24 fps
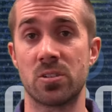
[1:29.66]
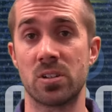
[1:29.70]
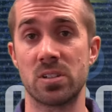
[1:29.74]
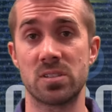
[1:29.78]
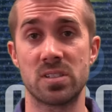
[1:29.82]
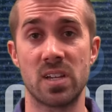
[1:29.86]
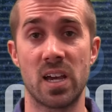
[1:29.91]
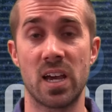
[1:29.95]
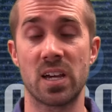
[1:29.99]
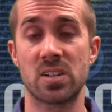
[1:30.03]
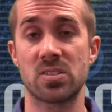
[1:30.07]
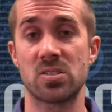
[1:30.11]
or a
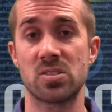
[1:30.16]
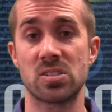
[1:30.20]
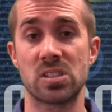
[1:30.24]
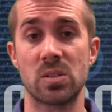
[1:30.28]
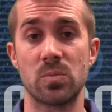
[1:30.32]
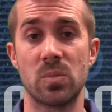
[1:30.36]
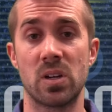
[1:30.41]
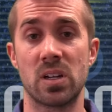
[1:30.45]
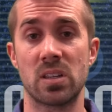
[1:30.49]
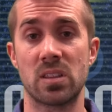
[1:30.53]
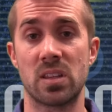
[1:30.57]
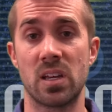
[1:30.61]
text or
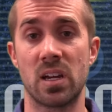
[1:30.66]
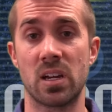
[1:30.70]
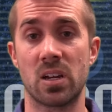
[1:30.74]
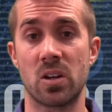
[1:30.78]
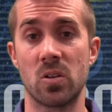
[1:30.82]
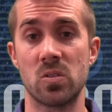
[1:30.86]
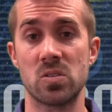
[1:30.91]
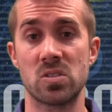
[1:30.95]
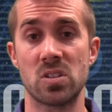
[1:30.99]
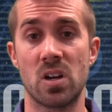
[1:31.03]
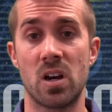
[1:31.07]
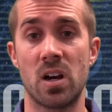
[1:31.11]
something like that
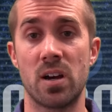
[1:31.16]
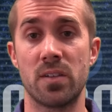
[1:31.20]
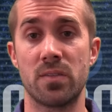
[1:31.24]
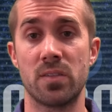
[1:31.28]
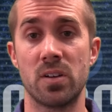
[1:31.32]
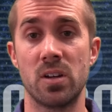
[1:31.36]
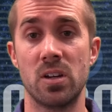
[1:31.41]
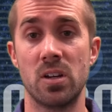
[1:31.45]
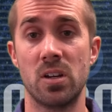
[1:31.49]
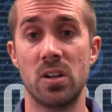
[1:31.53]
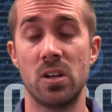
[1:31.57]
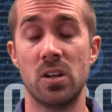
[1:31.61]
goes off.
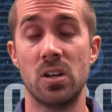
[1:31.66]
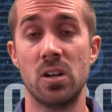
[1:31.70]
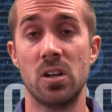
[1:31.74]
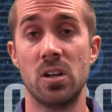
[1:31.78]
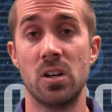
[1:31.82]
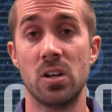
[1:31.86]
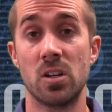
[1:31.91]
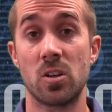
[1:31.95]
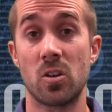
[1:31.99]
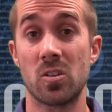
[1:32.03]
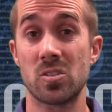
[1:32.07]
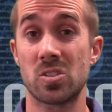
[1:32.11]

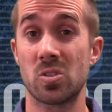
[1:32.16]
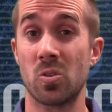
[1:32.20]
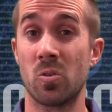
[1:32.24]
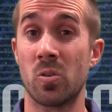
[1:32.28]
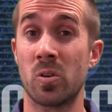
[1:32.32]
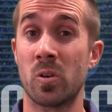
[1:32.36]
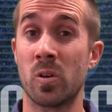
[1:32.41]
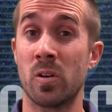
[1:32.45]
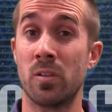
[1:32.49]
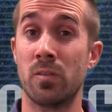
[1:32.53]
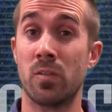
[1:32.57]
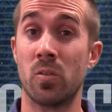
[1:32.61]
You also
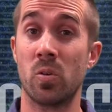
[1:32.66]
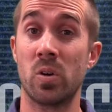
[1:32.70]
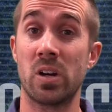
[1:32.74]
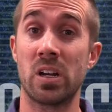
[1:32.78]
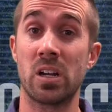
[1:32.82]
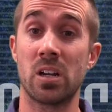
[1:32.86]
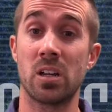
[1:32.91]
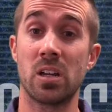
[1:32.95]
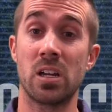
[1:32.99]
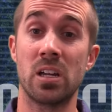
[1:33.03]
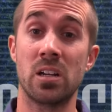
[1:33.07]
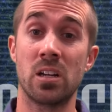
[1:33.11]
want to
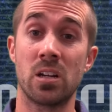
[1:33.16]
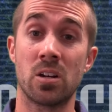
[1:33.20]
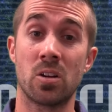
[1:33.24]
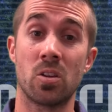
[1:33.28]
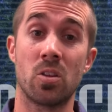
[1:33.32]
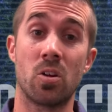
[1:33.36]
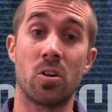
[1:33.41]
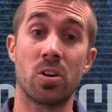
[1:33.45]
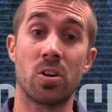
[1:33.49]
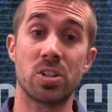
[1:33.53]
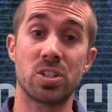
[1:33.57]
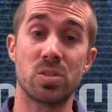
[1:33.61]
avoid eating a
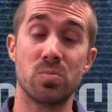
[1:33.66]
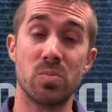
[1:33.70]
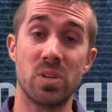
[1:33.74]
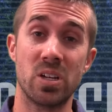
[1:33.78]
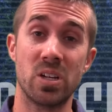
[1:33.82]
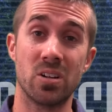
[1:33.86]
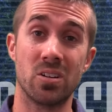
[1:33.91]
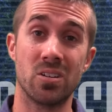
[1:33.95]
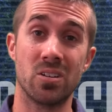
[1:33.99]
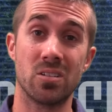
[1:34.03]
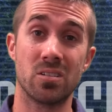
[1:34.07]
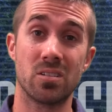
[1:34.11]
large
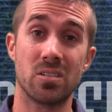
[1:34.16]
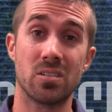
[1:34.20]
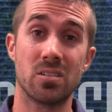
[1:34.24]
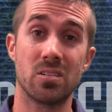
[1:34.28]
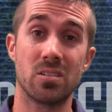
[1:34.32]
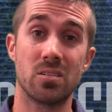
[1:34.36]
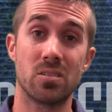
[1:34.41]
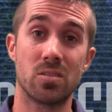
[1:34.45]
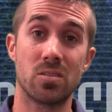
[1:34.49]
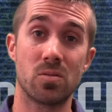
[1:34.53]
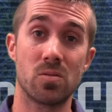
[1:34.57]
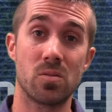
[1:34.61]
meal,
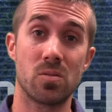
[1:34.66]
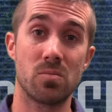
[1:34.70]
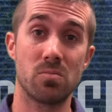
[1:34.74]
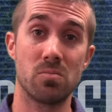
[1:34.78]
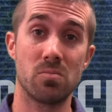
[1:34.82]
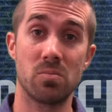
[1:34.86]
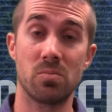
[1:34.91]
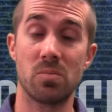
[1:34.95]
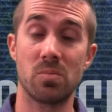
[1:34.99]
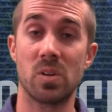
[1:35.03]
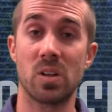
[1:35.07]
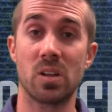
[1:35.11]

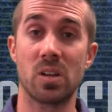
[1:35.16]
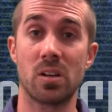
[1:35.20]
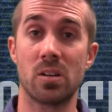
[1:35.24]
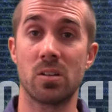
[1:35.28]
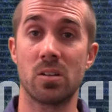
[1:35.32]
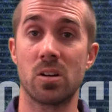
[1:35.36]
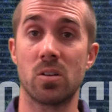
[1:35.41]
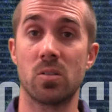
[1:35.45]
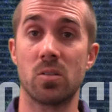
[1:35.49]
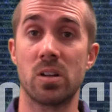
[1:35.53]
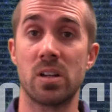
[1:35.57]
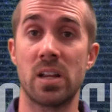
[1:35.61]
you
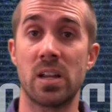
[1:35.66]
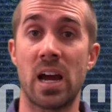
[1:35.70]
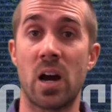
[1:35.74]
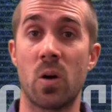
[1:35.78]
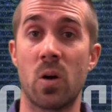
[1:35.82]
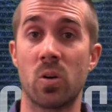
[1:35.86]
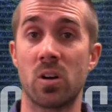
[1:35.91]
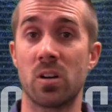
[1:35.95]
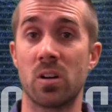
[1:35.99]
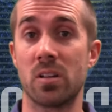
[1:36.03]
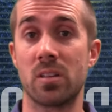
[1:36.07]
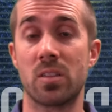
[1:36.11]
know, an
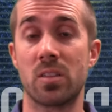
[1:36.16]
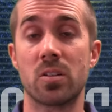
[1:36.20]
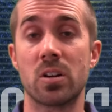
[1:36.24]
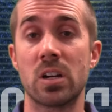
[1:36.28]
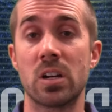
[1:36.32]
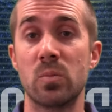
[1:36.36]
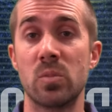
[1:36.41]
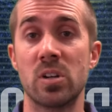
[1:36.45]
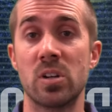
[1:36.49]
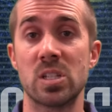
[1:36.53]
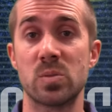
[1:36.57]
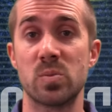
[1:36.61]
hour,
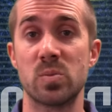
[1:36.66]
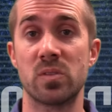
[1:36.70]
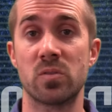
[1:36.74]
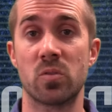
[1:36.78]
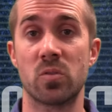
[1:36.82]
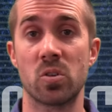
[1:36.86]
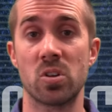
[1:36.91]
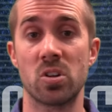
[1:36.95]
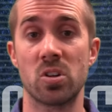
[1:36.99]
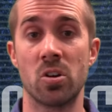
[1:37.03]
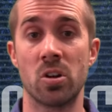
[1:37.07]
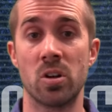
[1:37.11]
30 minutes
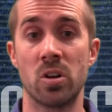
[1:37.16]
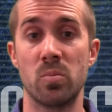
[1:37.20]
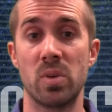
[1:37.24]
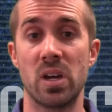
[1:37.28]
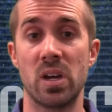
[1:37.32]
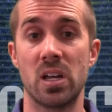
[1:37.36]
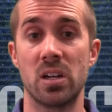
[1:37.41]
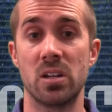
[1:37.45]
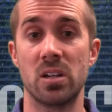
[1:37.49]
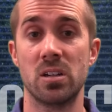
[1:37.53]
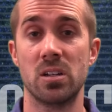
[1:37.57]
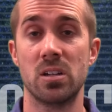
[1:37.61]
before you go to
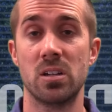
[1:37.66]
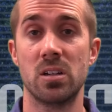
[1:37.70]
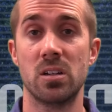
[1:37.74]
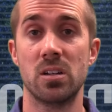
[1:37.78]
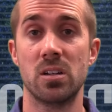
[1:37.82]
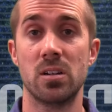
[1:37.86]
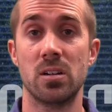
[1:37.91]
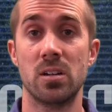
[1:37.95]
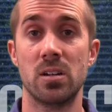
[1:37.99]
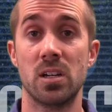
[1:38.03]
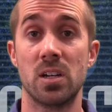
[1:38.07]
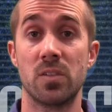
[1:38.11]
bed.
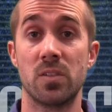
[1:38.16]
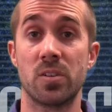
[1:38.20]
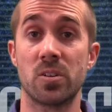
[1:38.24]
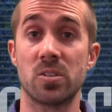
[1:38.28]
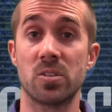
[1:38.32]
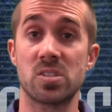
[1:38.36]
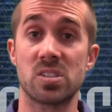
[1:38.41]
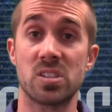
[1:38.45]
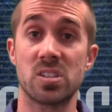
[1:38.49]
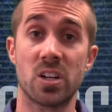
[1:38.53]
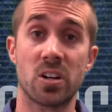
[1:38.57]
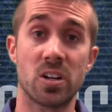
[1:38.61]
If you're
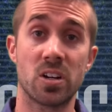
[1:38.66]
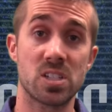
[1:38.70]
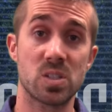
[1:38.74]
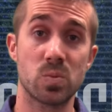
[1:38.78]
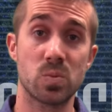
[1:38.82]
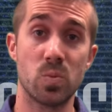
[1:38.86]
a cigarette